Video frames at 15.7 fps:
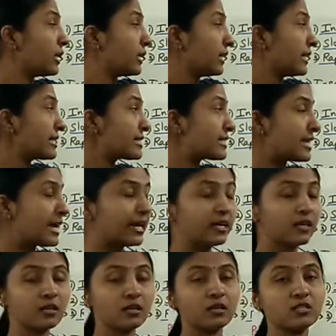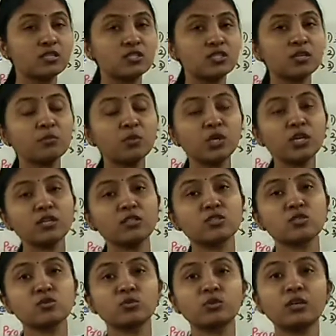they send a
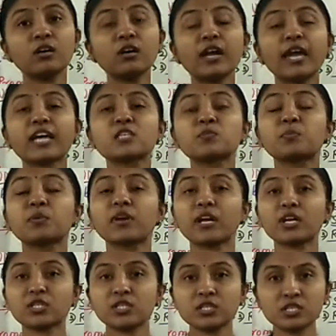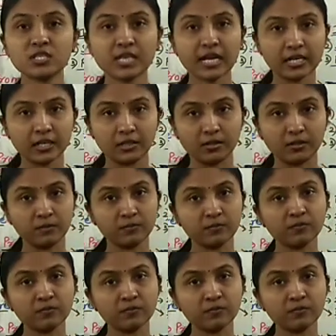stimulus to the expiration center,